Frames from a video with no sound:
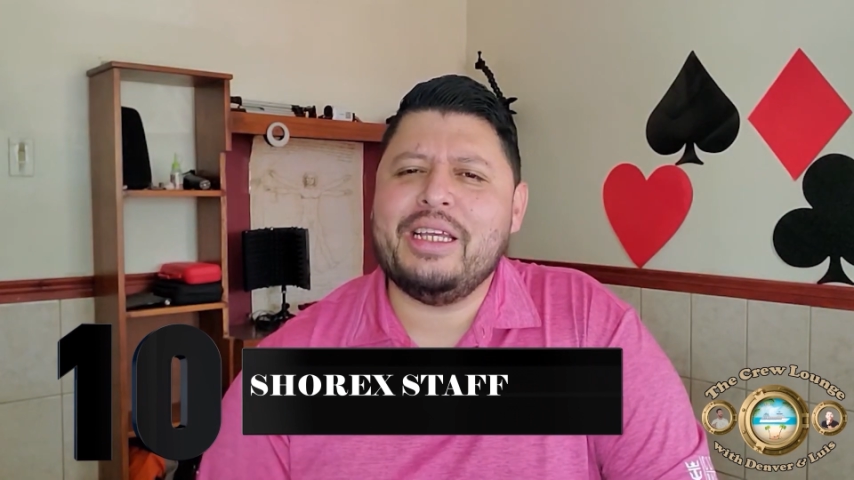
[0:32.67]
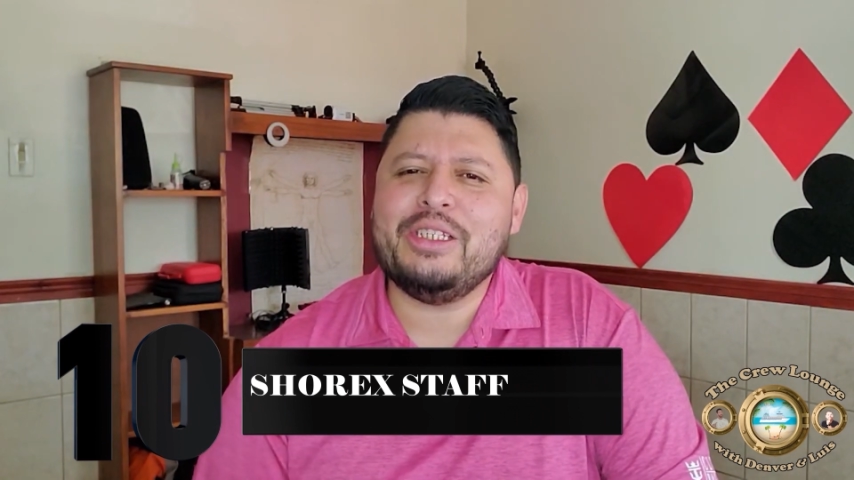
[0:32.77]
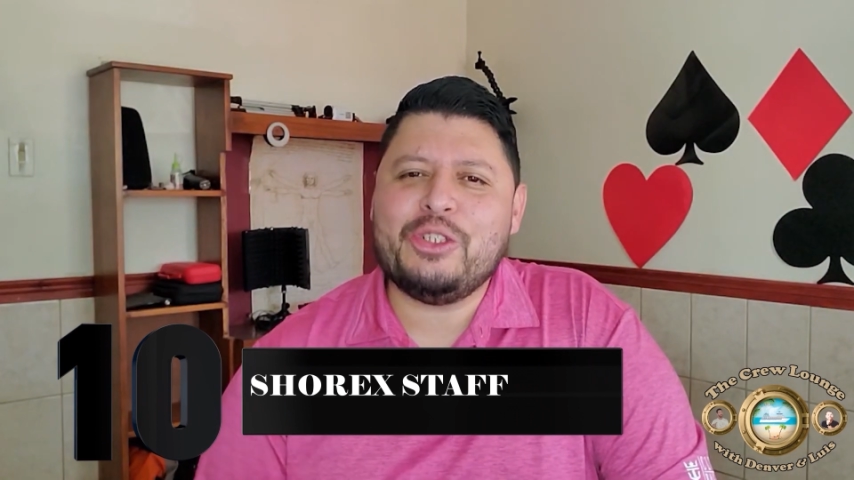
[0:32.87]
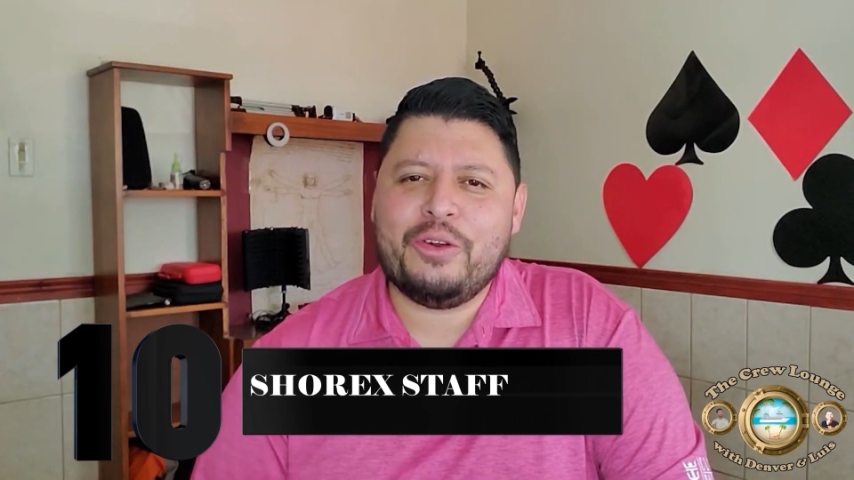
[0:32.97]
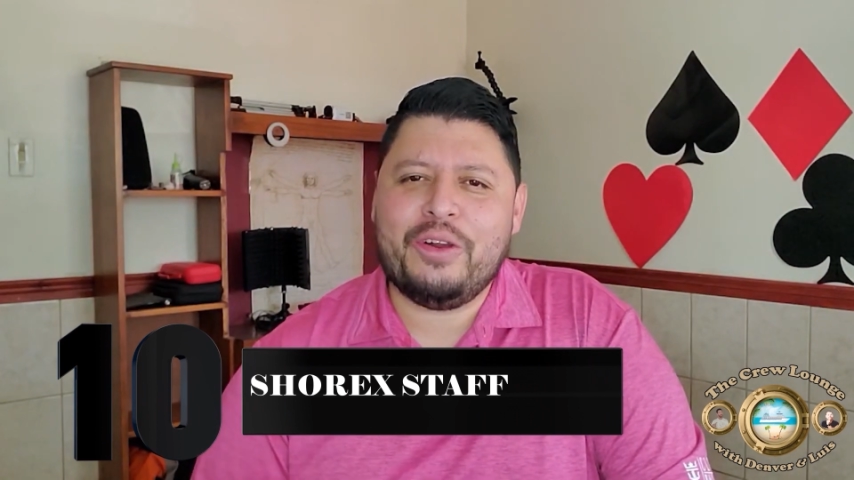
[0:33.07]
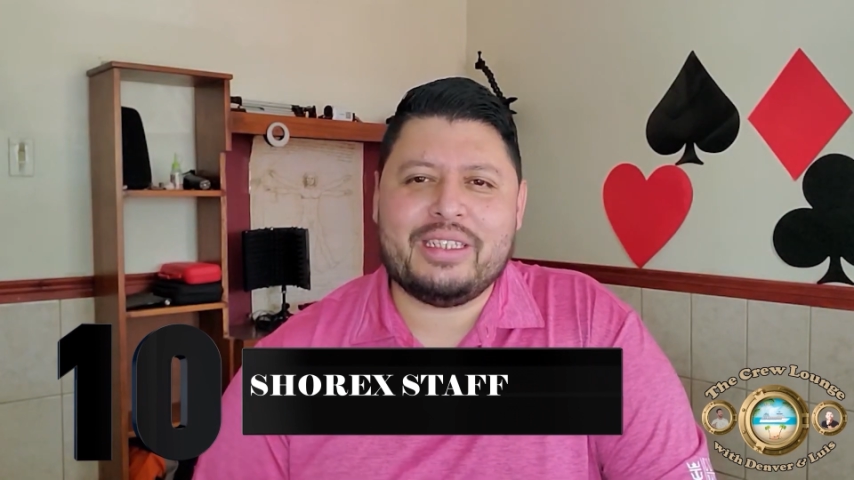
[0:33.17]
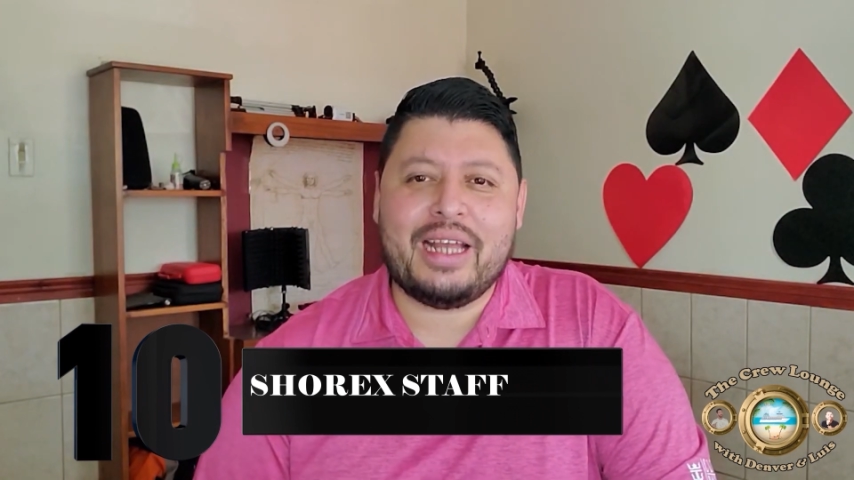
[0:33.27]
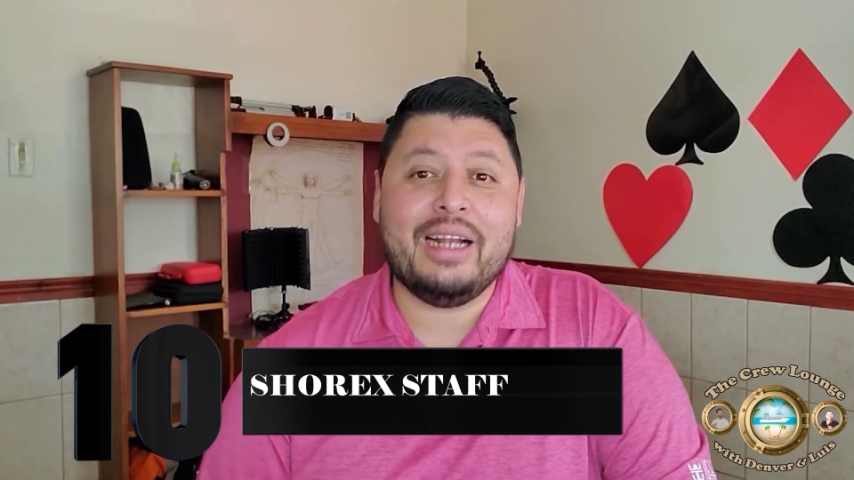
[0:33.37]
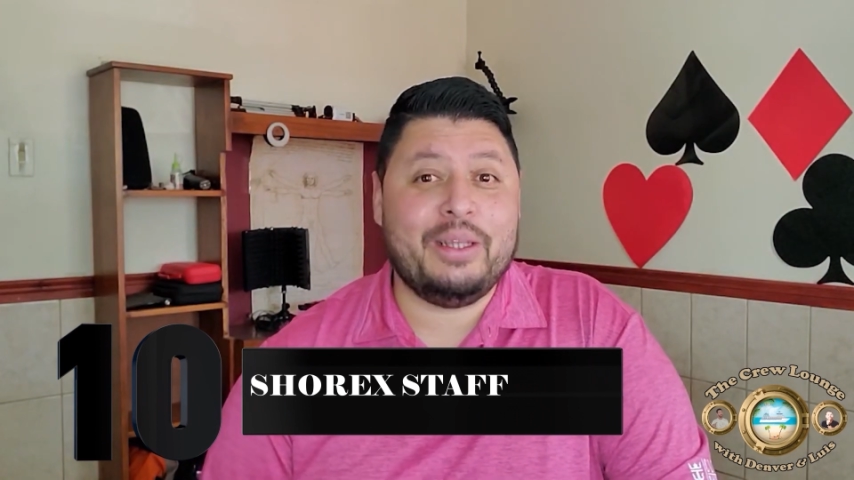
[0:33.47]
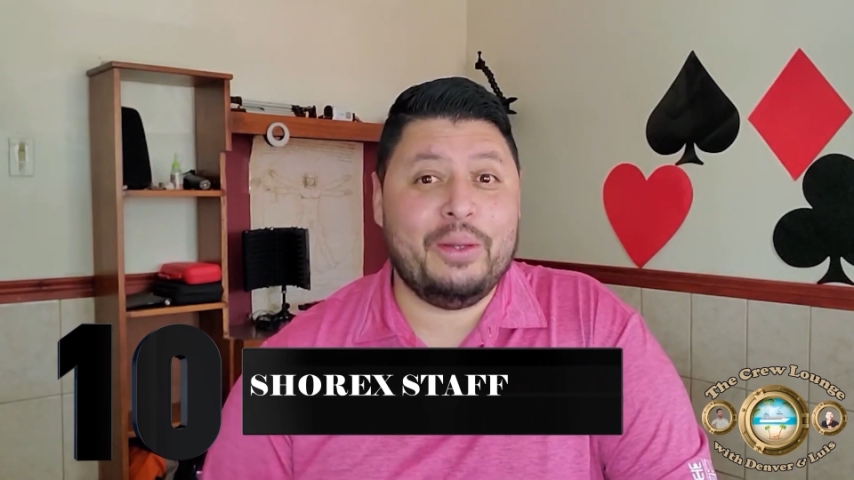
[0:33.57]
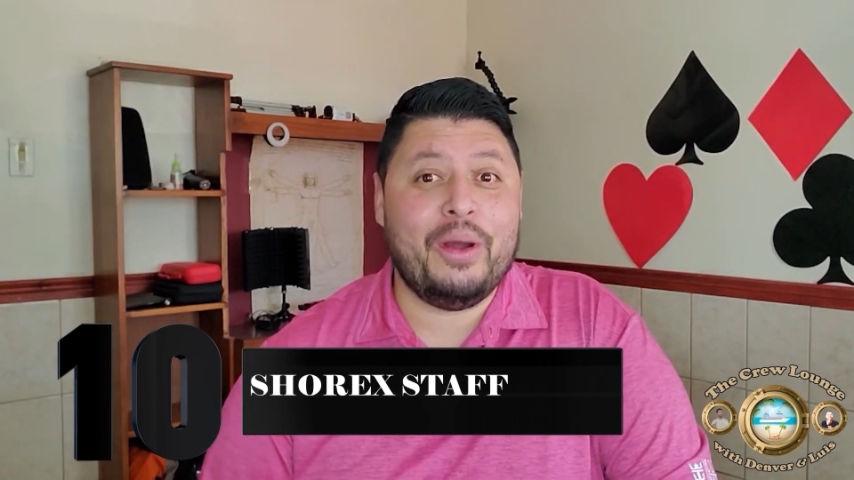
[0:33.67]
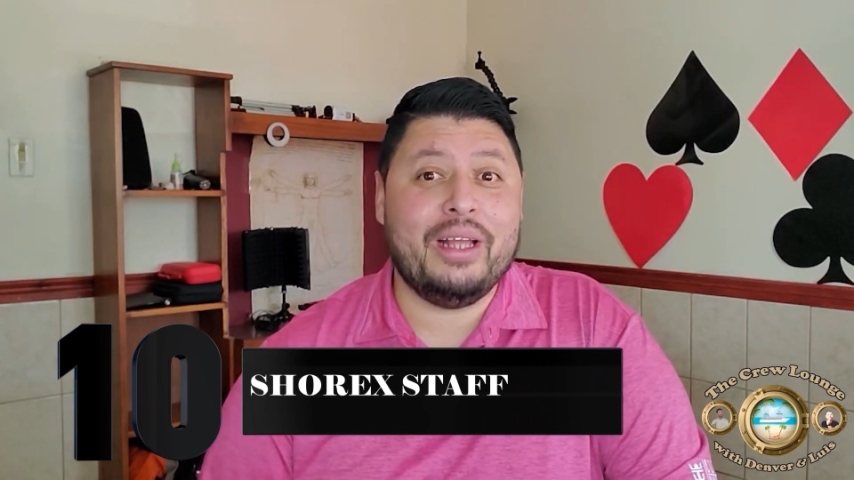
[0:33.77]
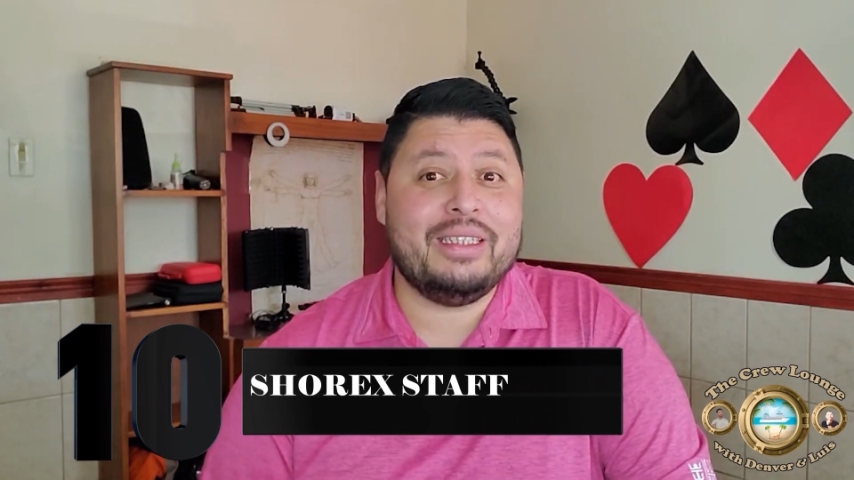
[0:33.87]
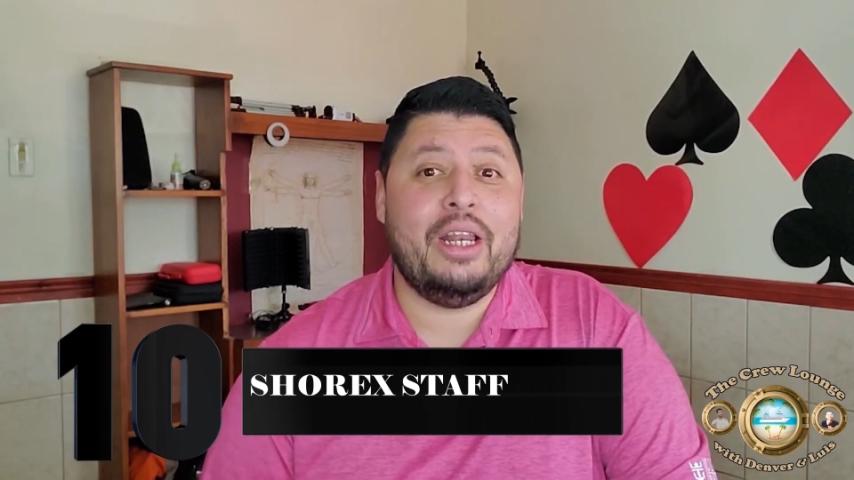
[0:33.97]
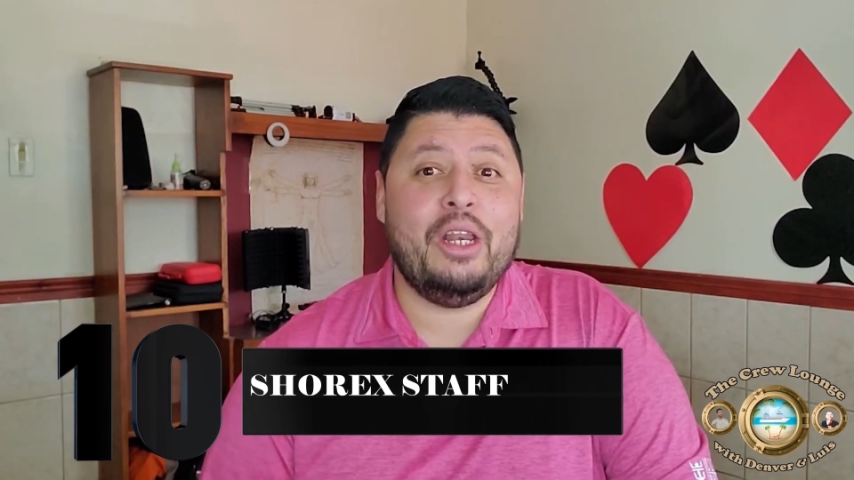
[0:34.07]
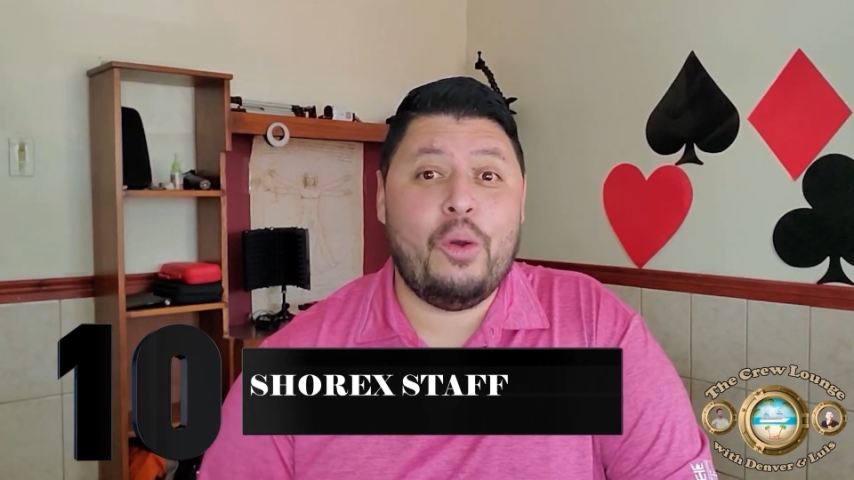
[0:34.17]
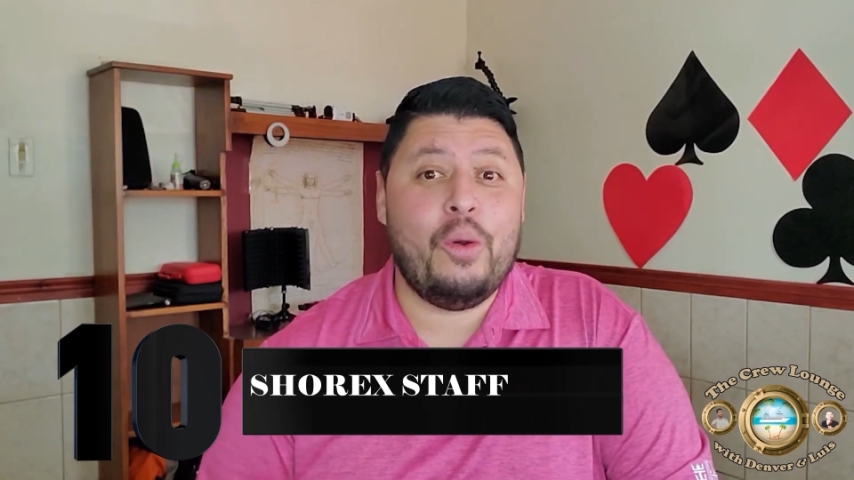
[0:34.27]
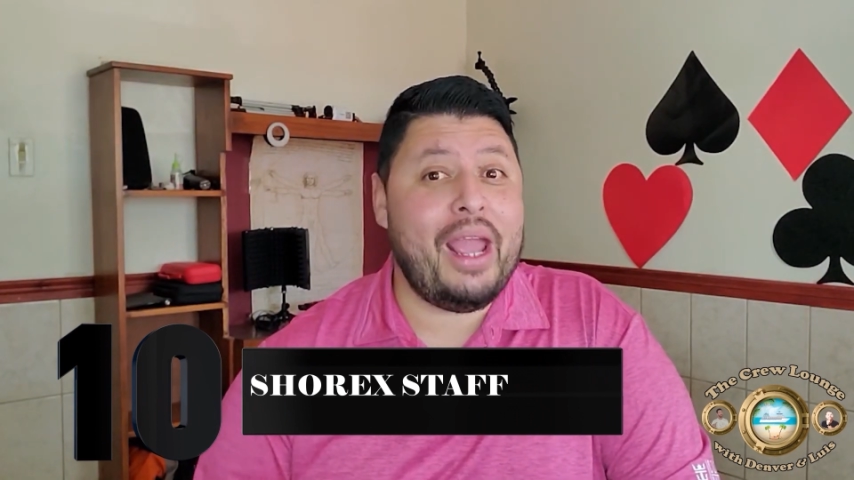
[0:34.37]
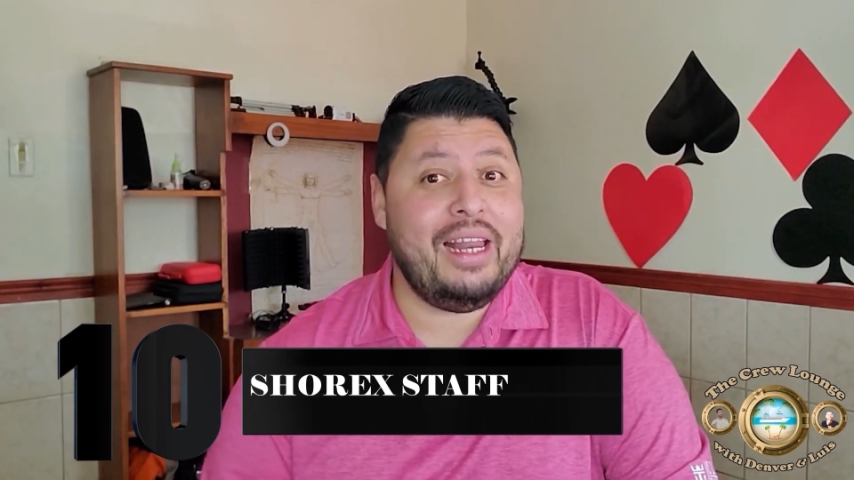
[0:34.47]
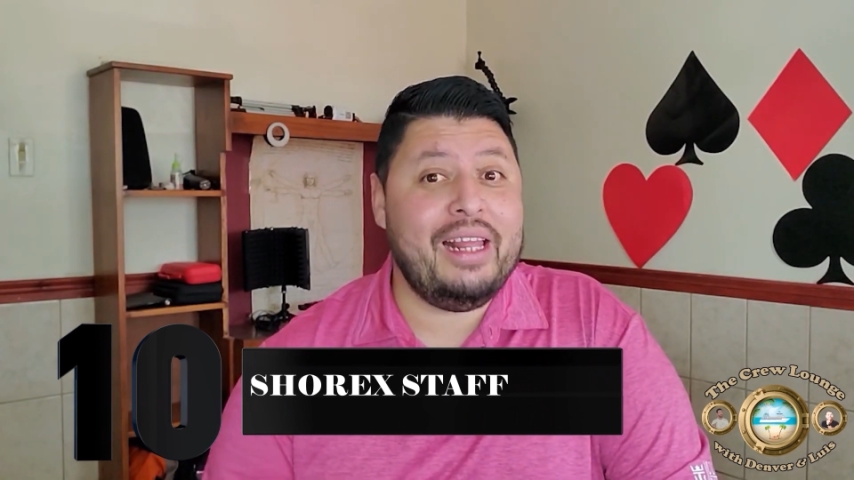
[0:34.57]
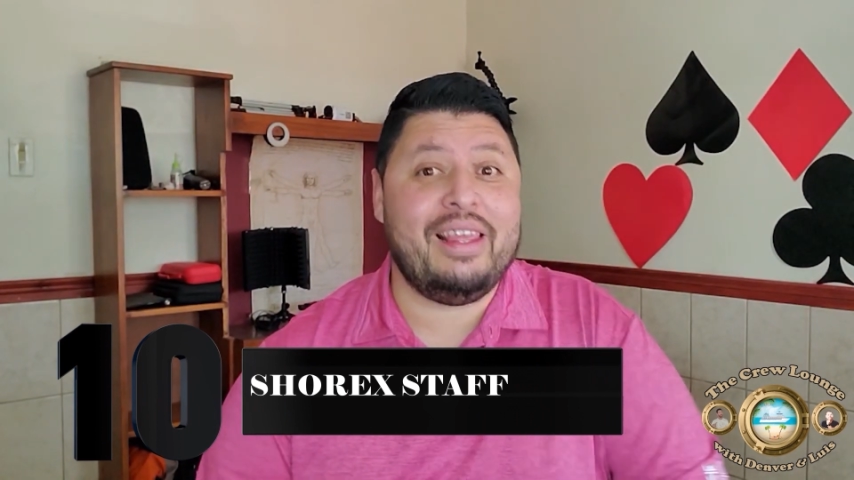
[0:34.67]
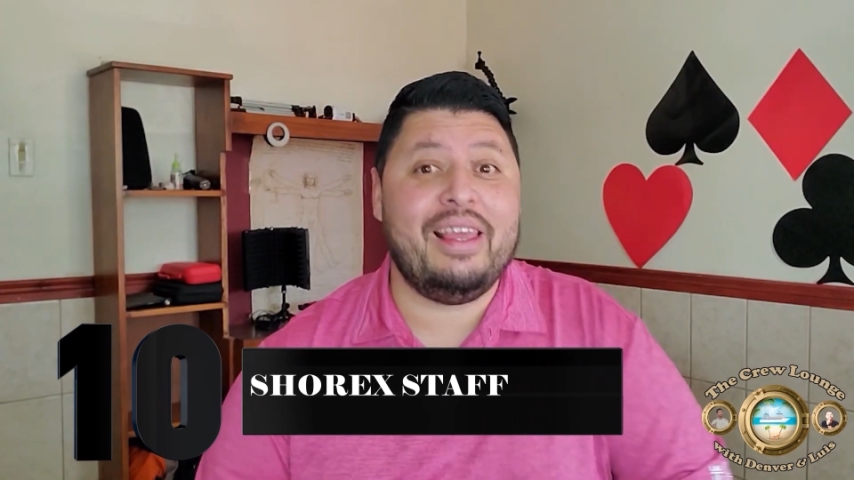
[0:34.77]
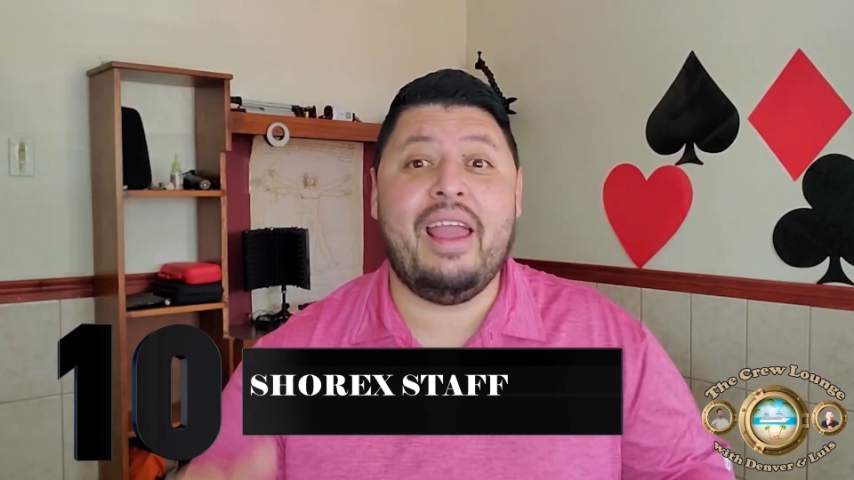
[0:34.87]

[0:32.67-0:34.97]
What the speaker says: in Showrec are the ones that know anything